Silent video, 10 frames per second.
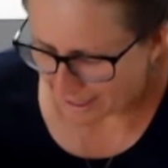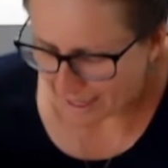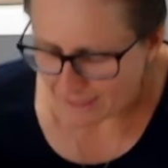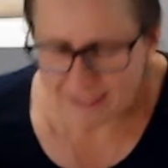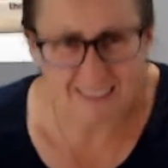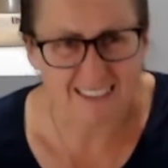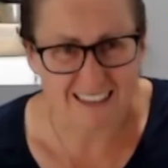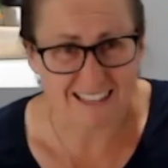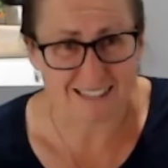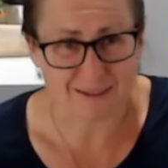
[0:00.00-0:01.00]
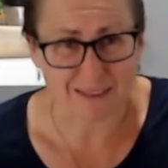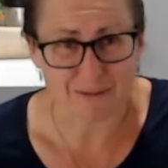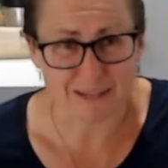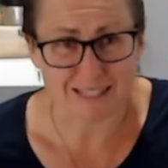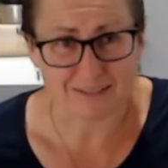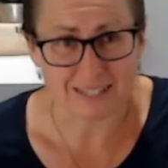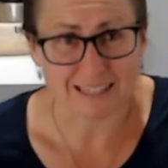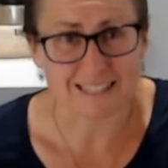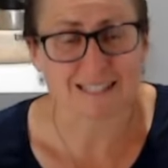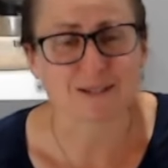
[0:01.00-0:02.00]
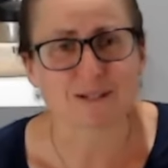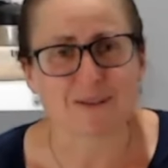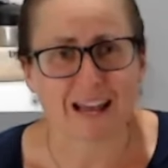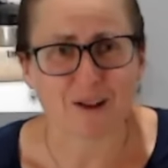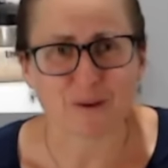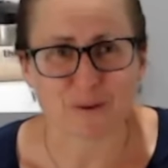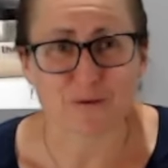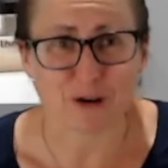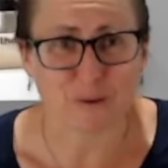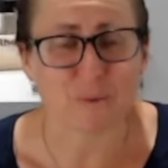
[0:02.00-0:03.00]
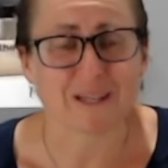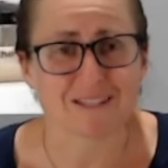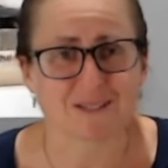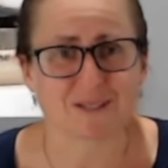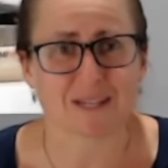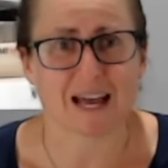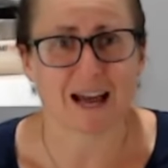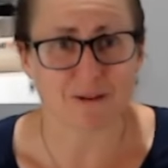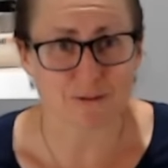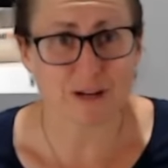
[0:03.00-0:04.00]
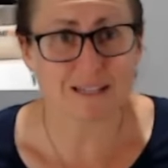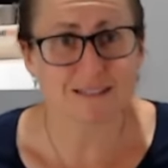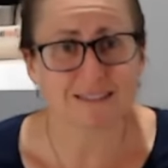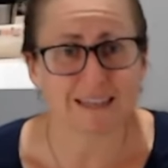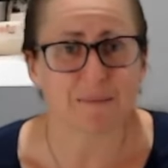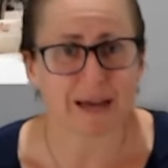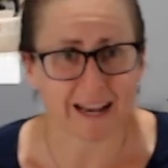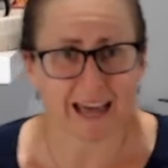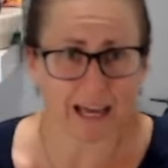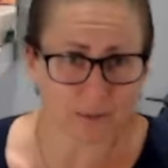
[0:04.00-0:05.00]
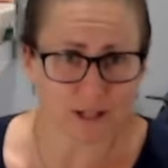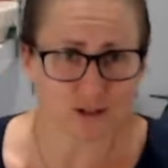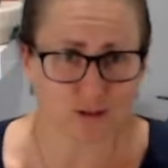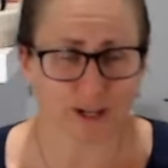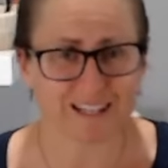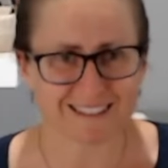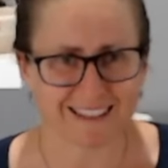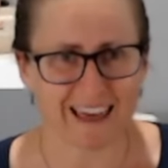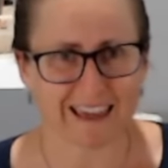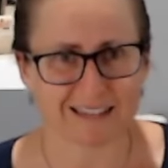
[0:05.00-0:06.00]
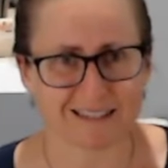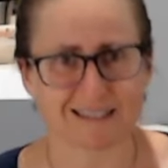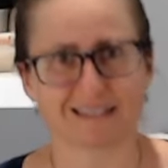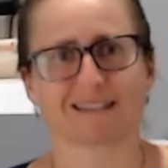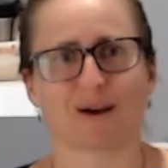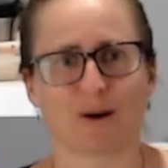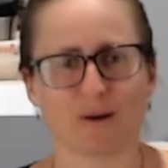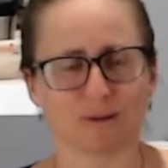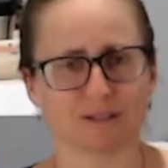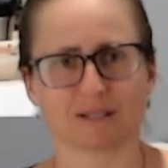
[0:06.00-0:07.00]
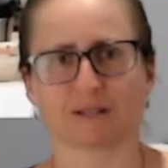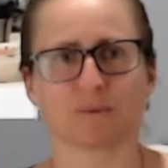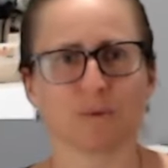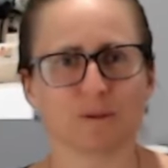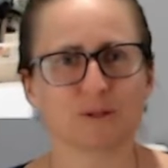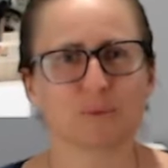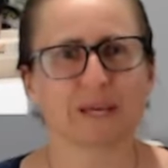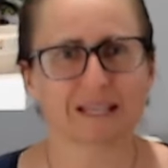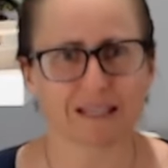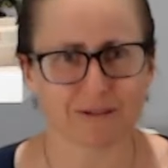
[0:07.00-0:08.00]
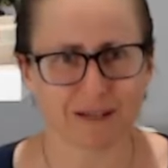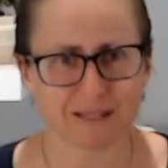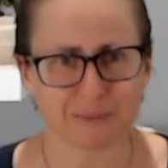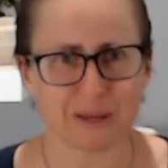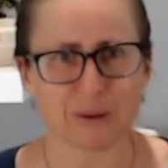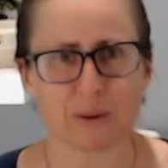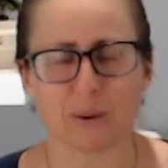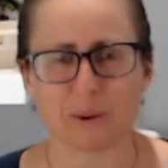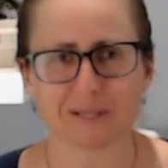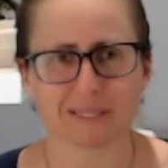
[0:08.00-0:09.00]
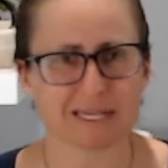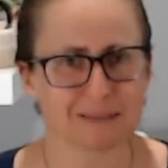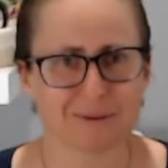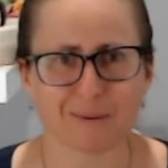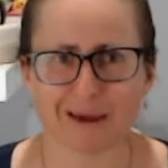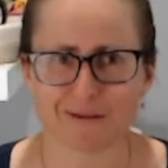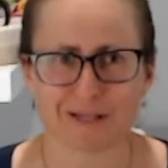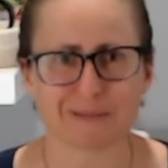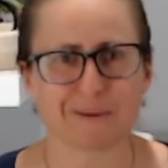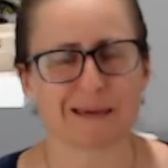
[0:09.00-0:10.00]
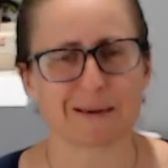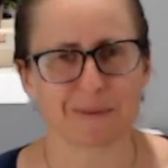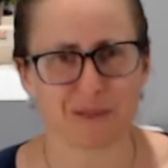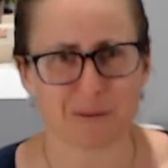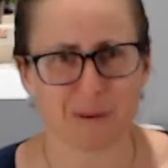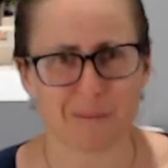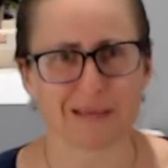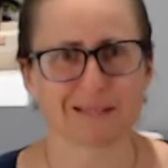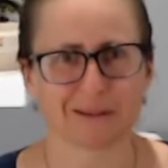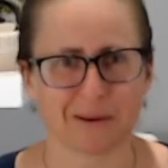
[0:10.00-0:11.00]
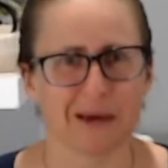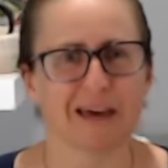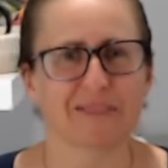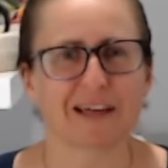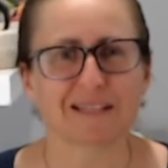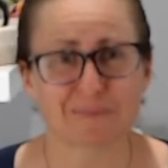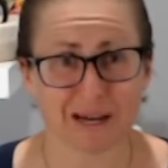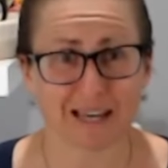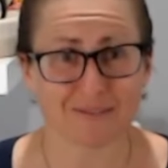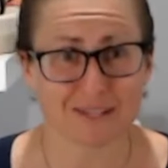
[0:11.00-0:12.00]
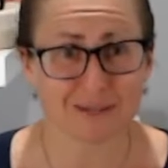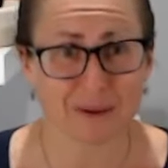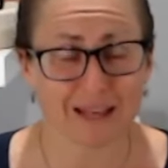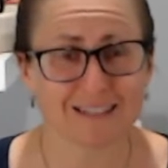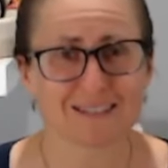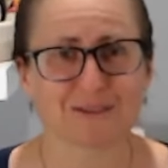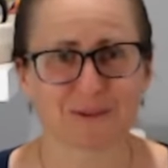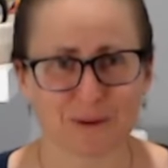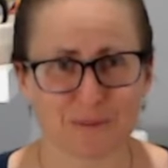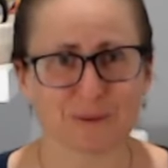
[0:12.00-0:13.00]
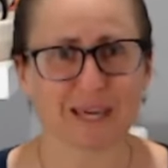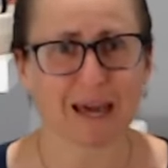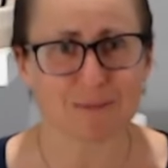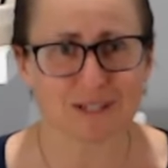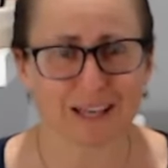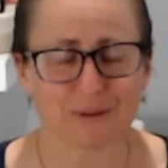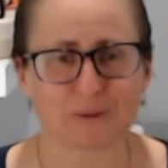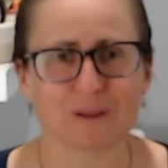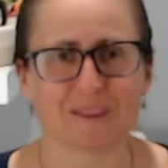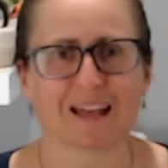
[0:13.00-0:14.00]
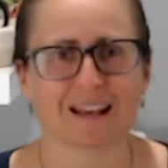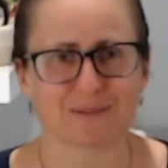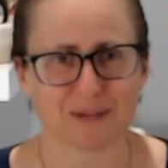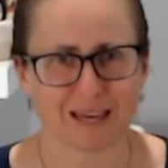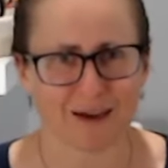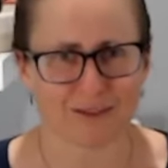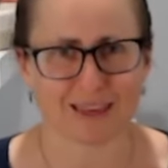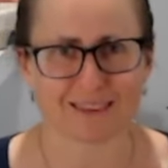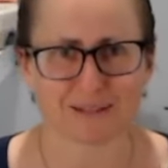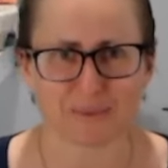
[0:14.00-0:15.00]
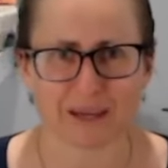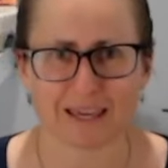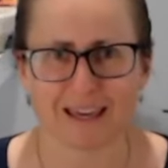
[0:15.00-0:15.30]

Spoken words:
And the other thing is, the other reason I've done this is because I've had a lot of requests recently about how do I translate this old Woman's Weekly recipe or CWA recipe in my Thermomix. So that's part of it as well, as I thought I will encapsulate all of that as we cover that this week.